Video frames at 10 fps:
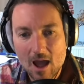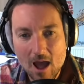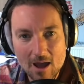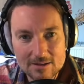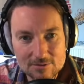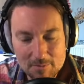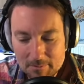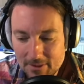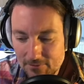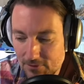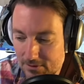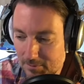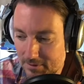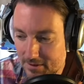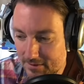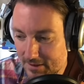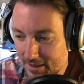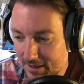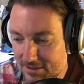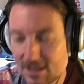I had to remember that phone number the other
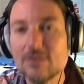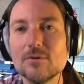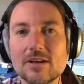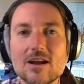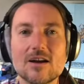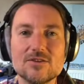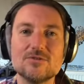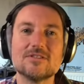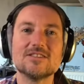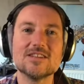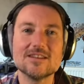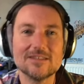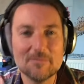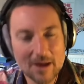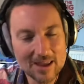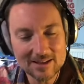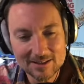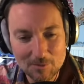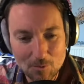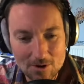day, and genuinely I used the jingle in my head
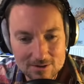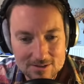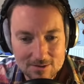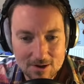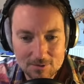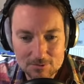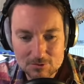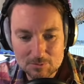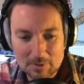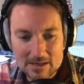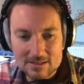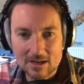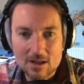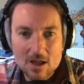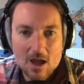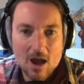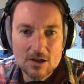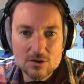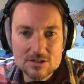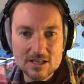and it worked, which was pleasing.
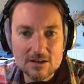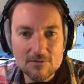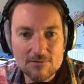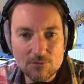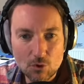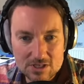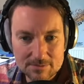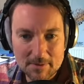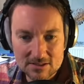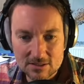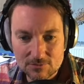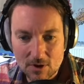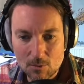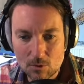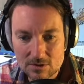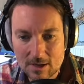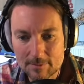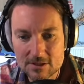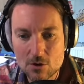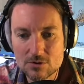You can send a voice message via WhatsApp.
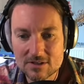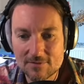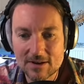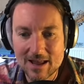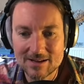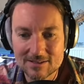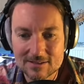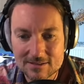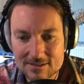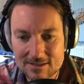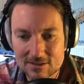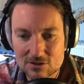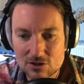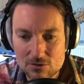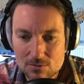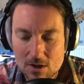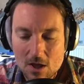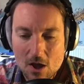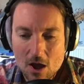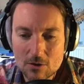It's 07862
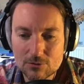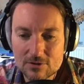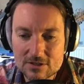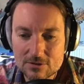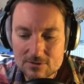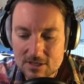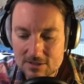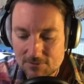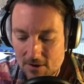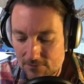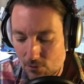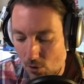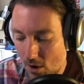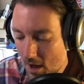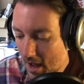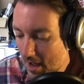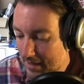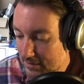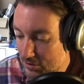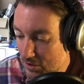032 654.
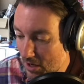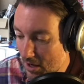And